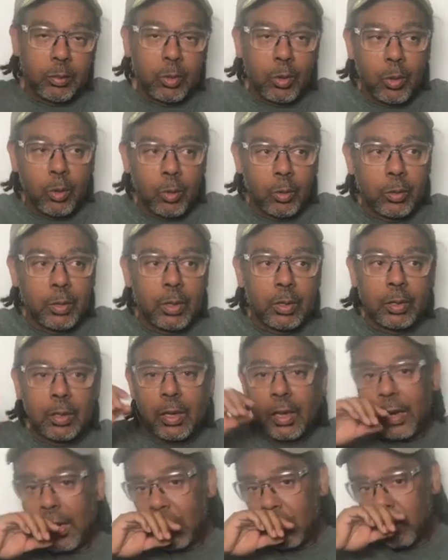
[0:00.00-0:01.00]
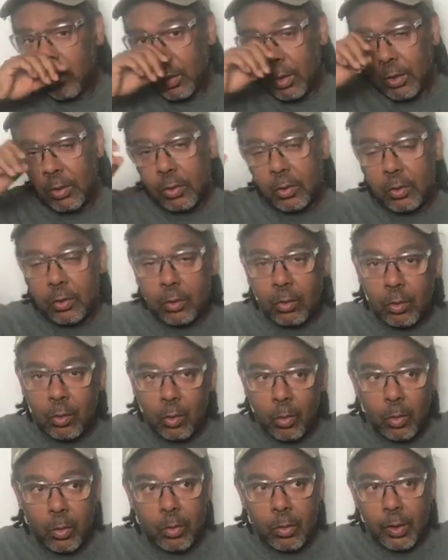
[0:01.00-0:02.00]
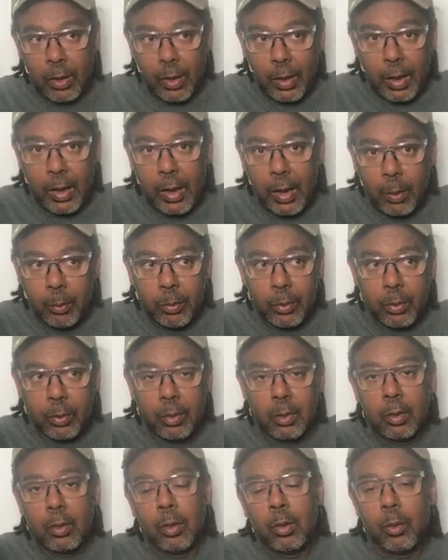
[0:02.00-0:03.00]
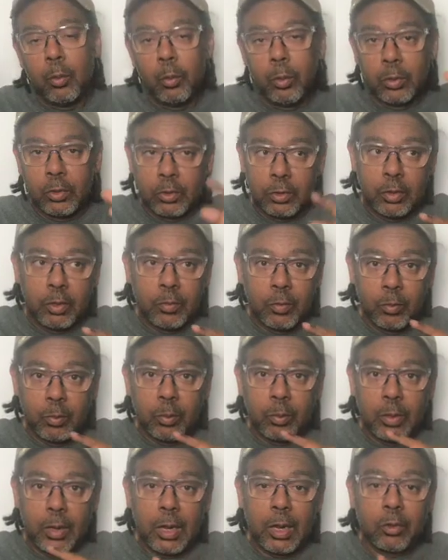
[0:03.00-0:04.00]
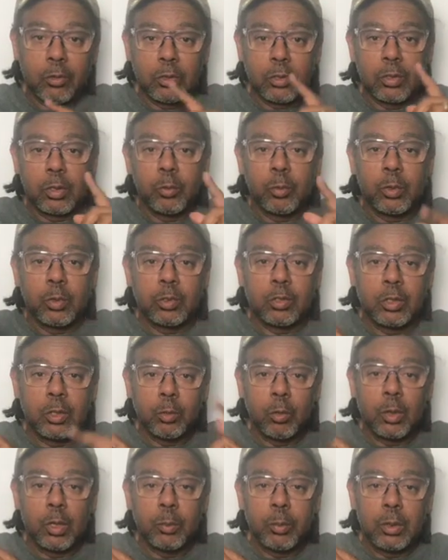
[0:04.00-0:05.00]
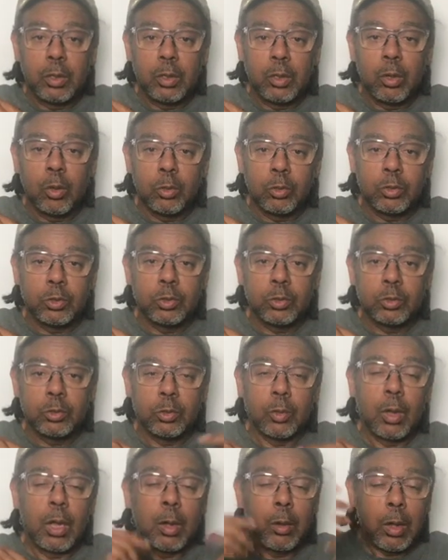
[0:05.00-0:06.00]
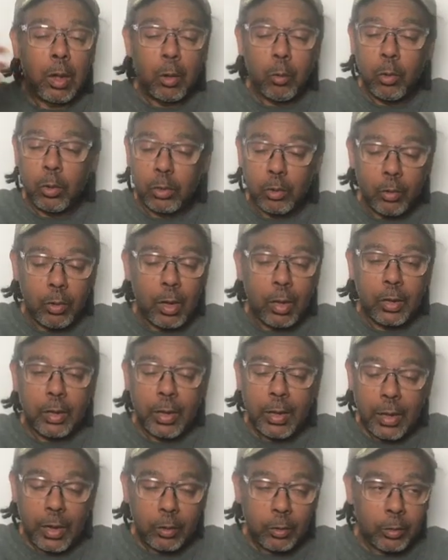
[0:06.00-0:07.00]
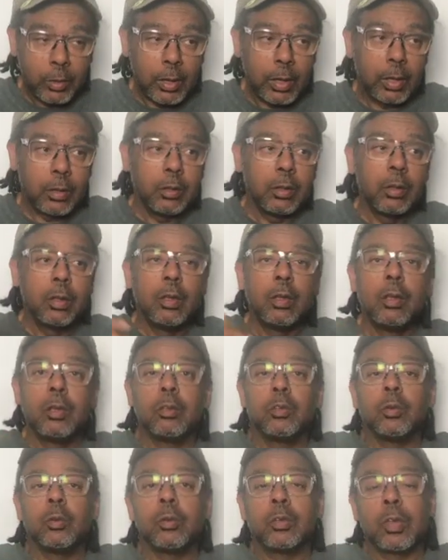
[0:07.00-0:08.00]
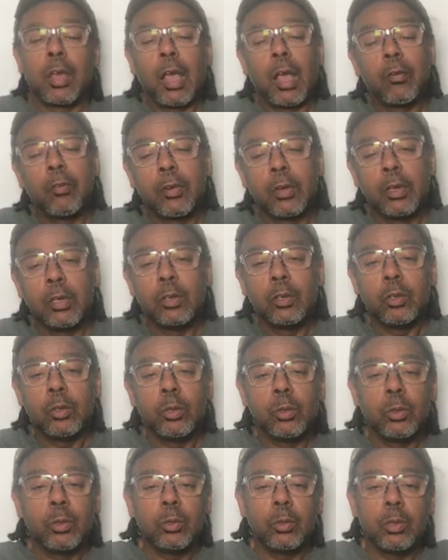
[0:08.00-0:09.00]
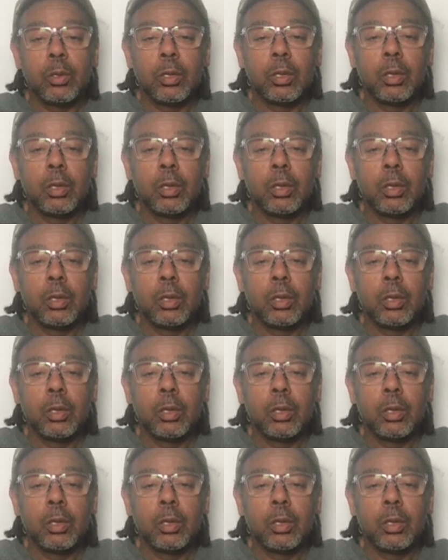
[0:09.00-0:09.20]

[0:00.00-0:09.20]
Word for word: know that the address on the app was different from the address that we, she wanted me to go to. So I, I wanted to know how to handle that. So it was an African dude